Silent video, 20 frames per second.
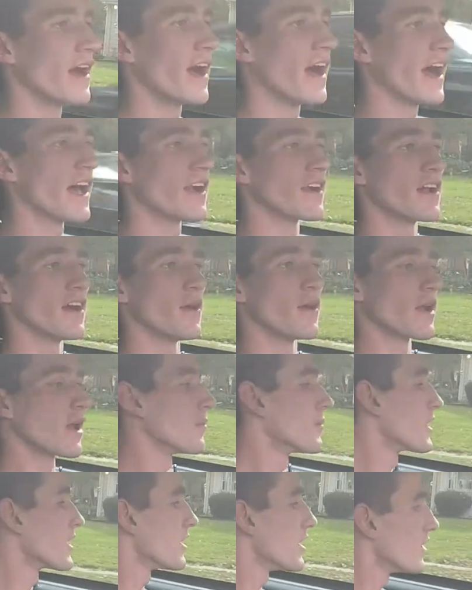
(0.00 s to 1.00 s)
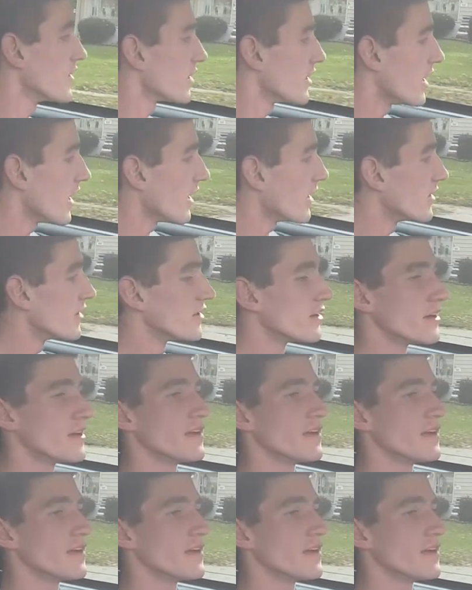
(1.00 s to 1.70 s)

I don't know what I'm gonna do today.